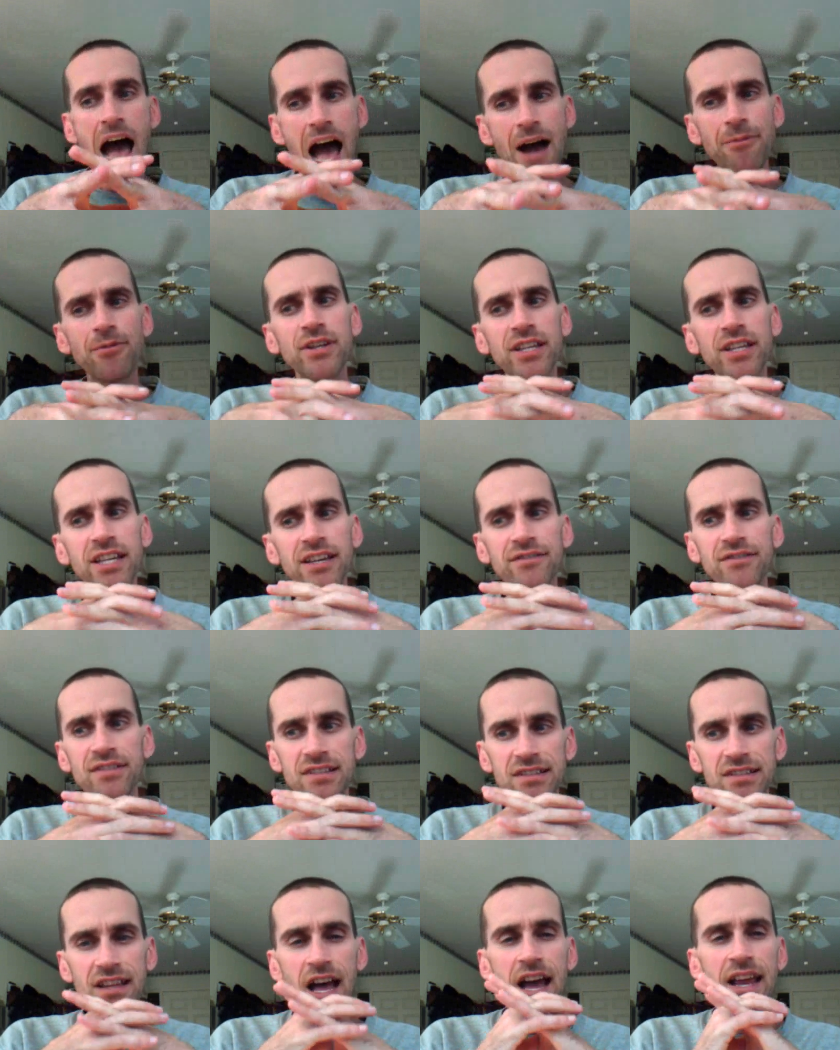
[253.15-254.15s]
I'm going to give the
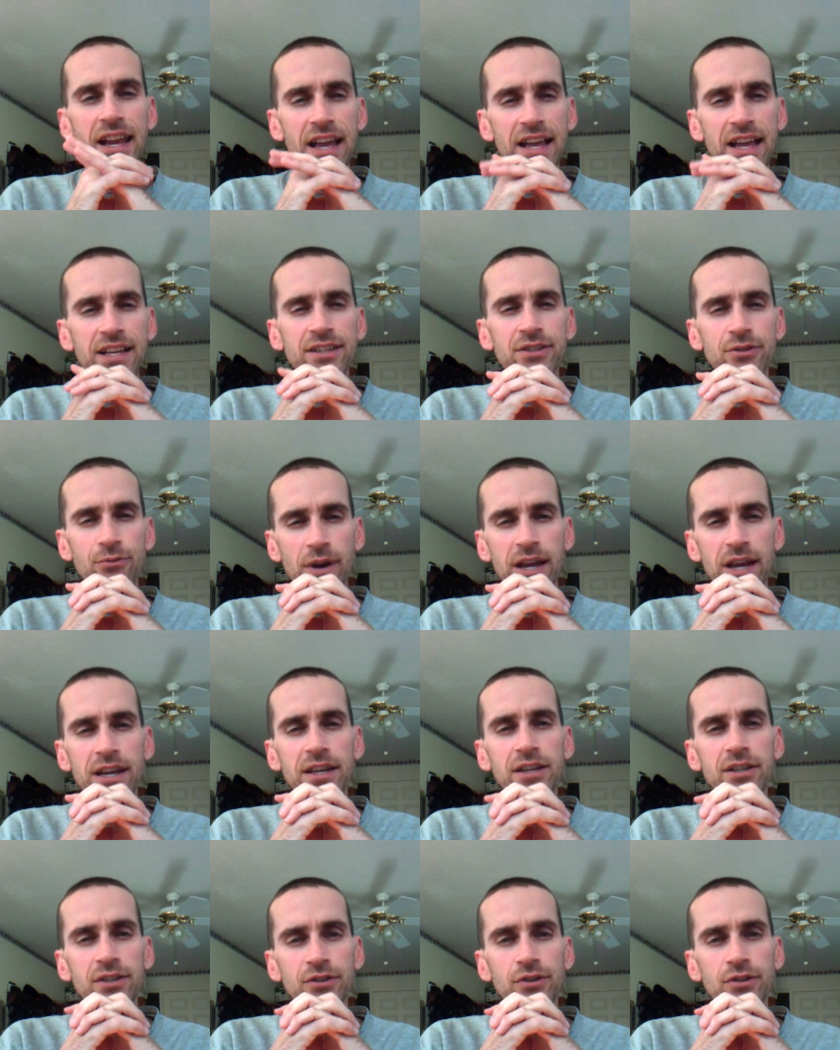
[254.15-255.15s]
slight edge to
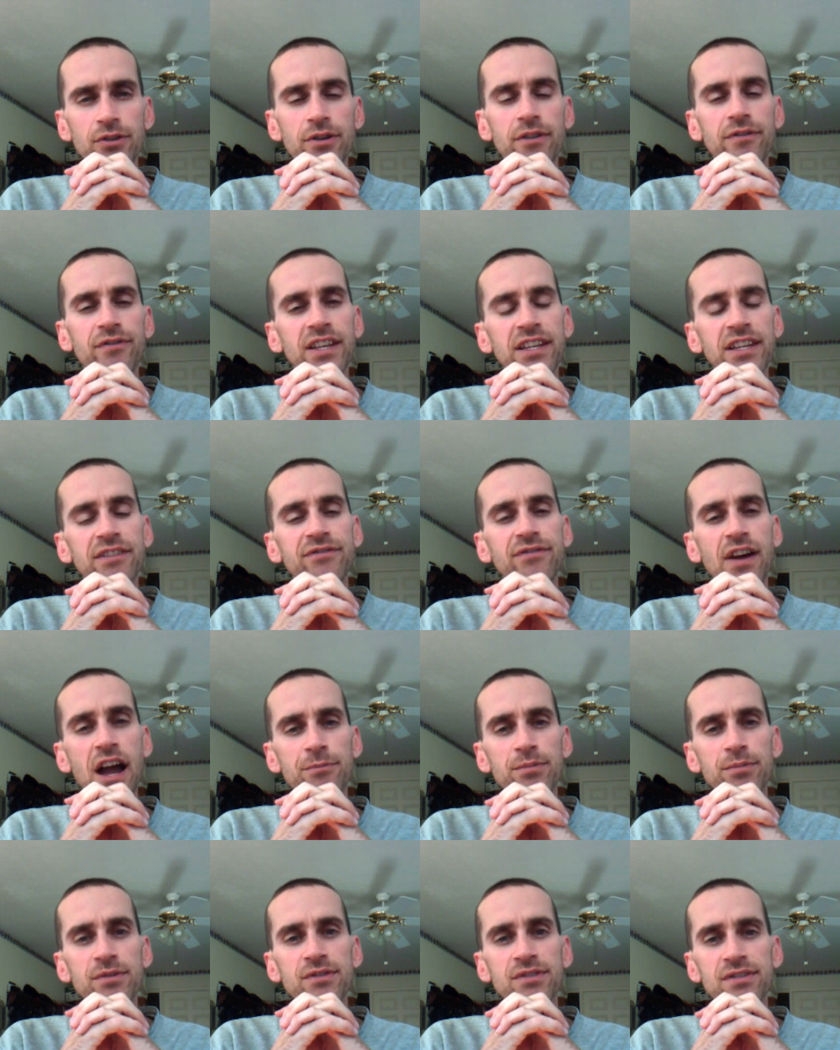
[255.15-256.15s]
Randy Couture at
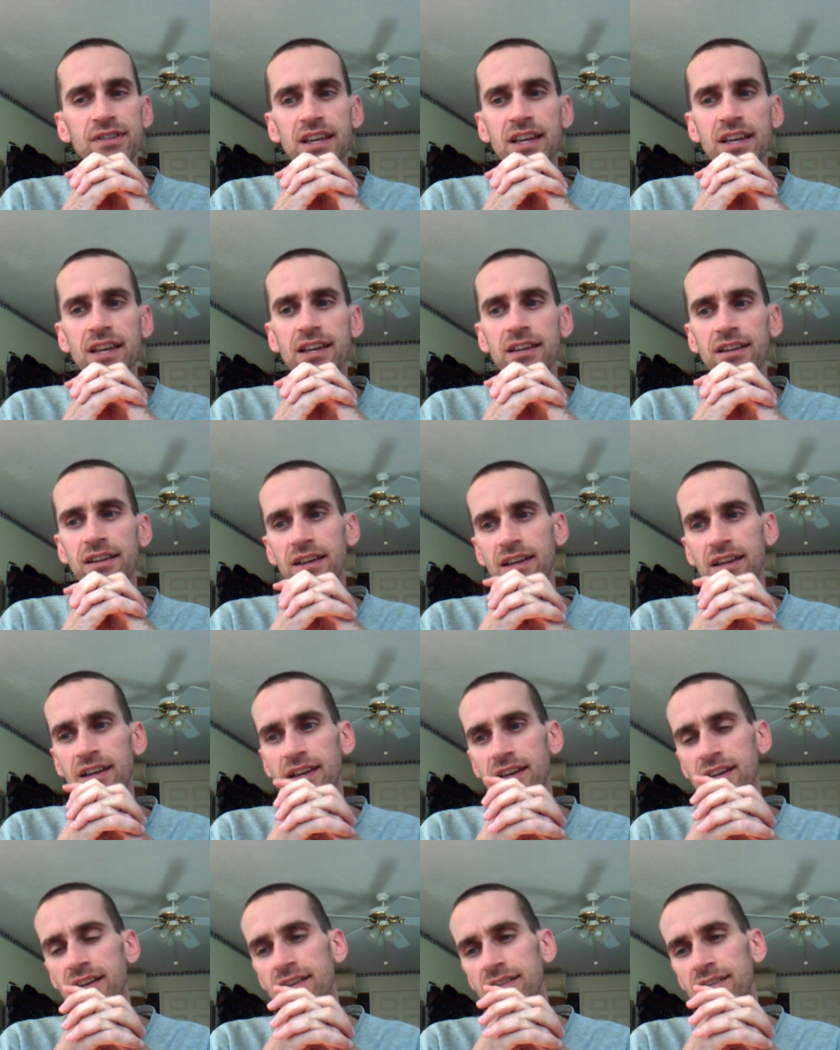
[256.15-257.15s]
55%,
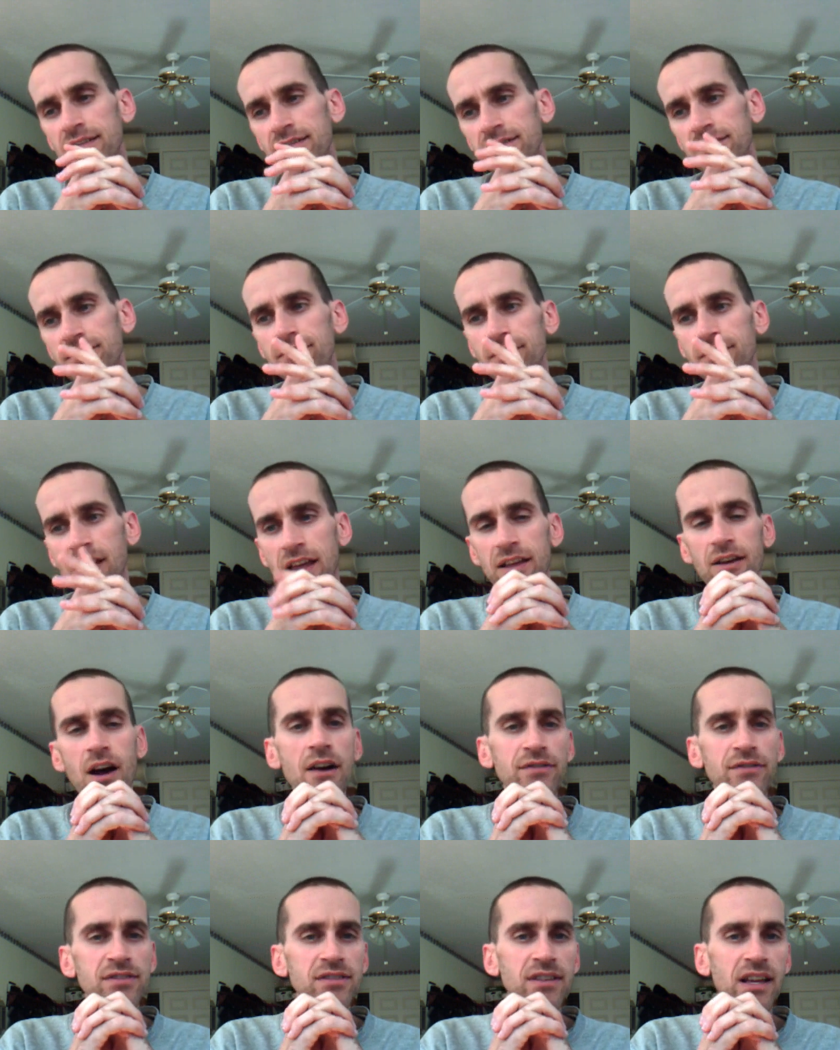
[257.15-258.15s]
and that
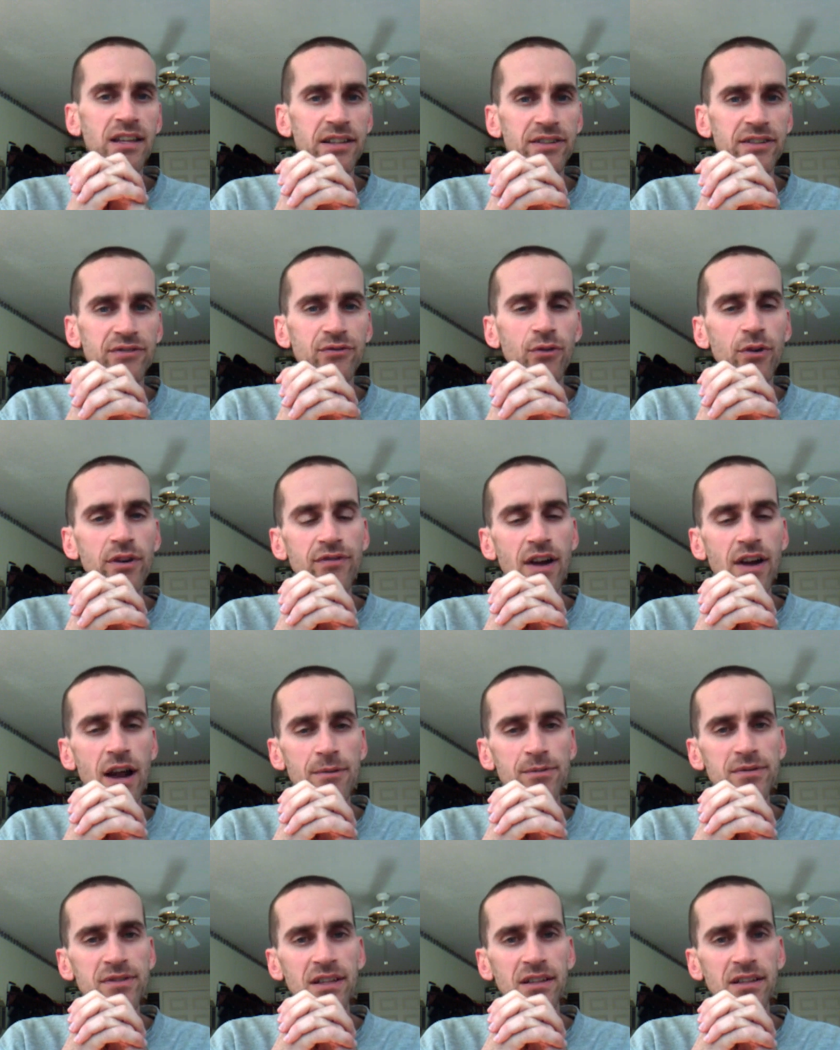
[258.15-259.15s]
obviously at least
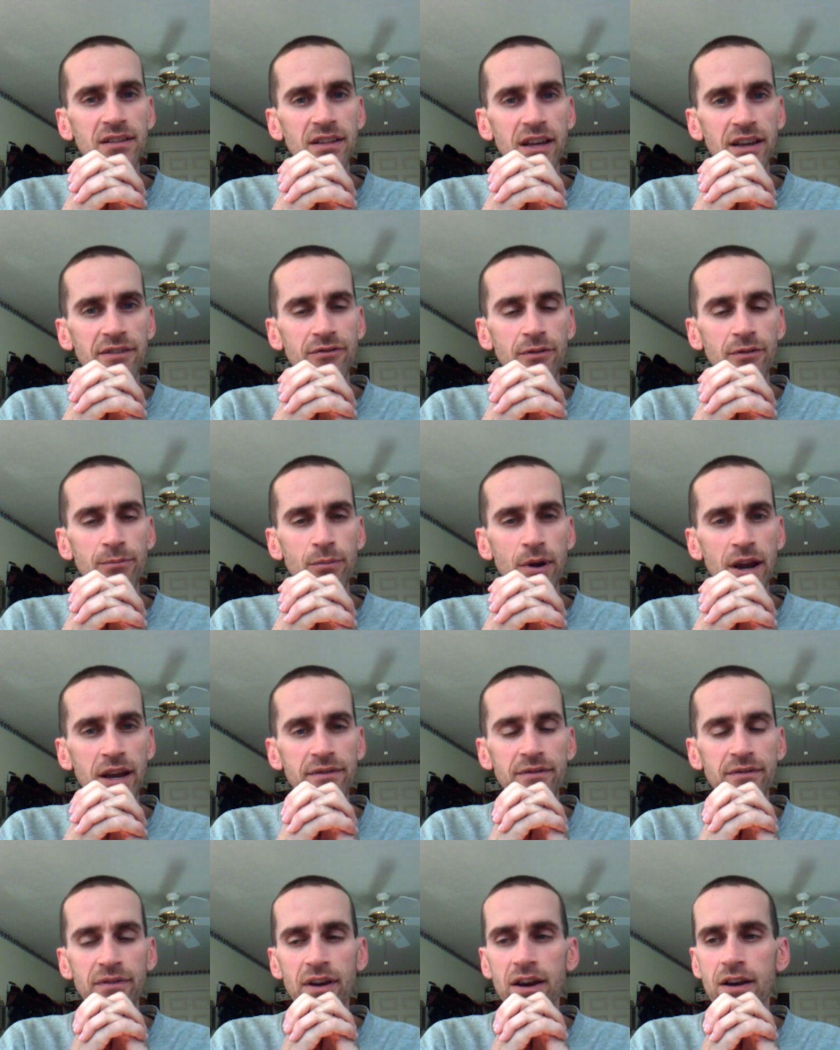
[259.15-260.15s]
45% left for
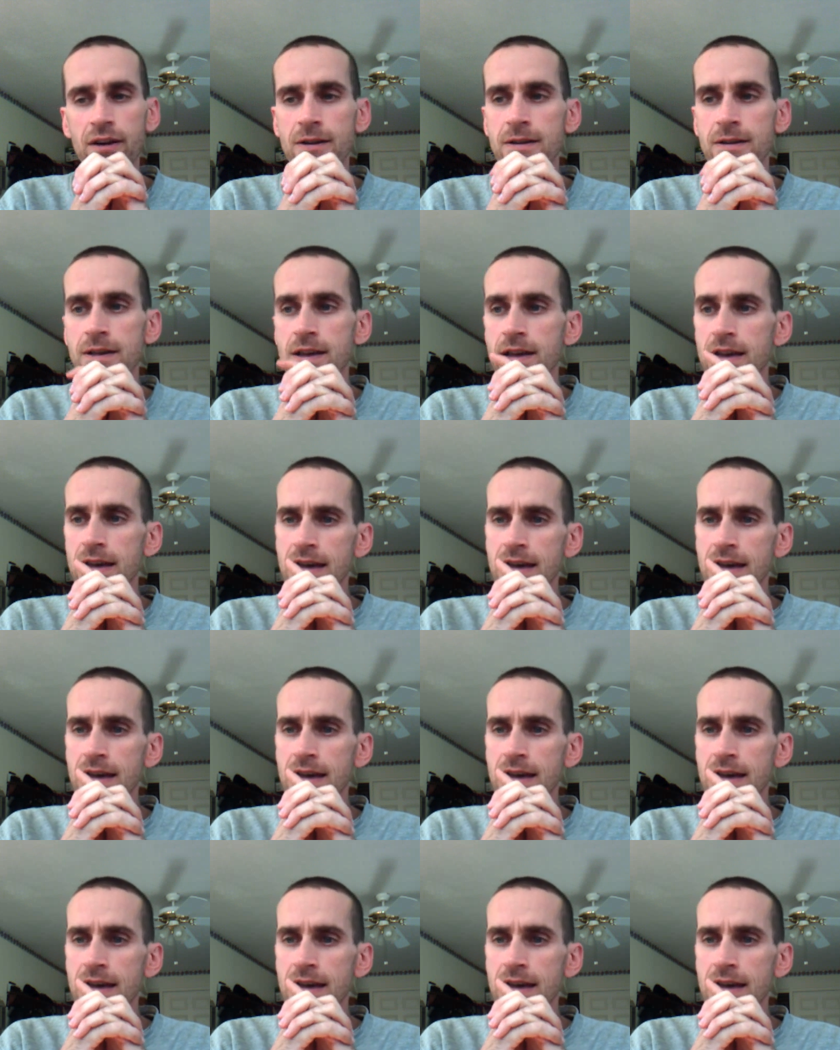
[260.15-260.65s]
Brandon Vera.